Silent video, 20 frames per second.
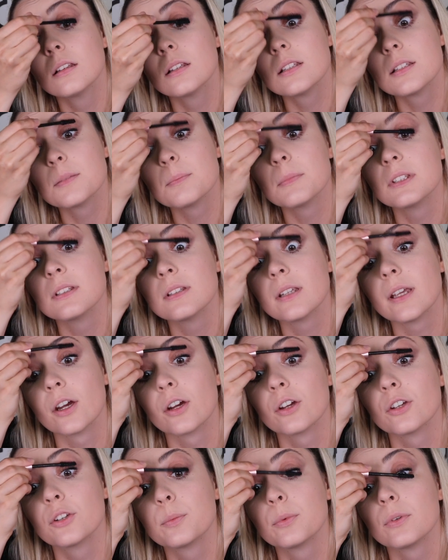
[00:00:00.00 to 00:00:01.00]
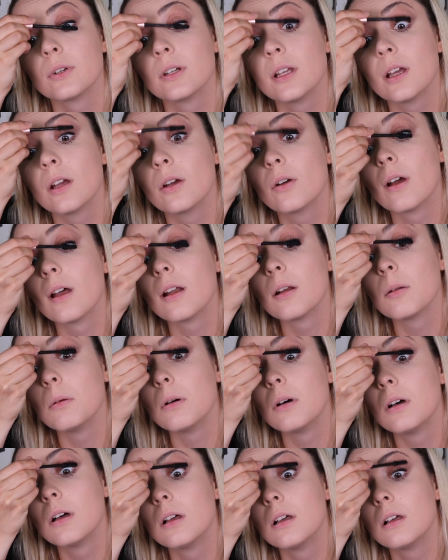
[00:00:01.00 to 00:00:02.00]
This mascara is pretty
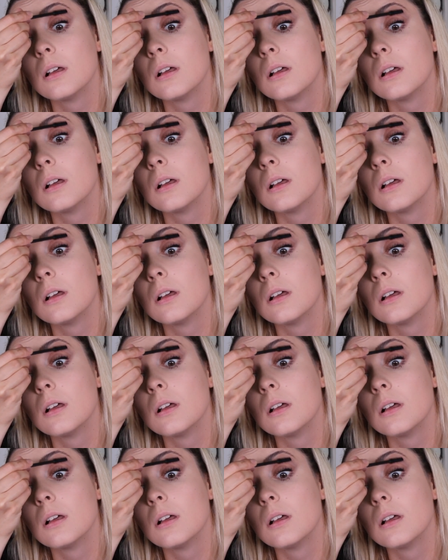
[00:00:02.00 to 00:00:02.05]
incredible.